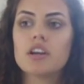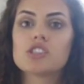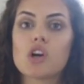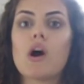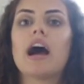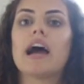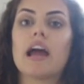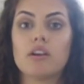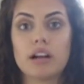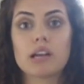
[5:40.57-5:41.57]
So
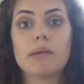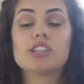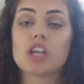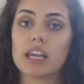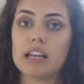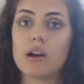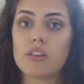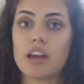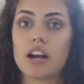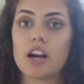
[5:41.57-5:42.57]
I'd recommend checking
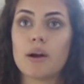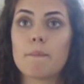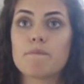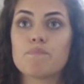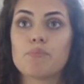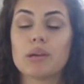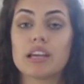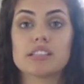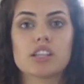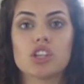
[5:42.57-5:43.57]
out there
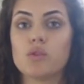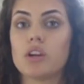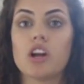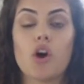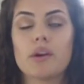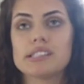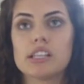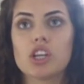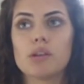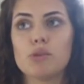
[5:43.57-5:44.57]
because you can always see
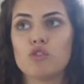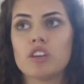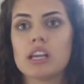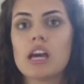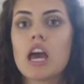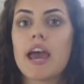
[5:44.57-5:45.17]
a good movie.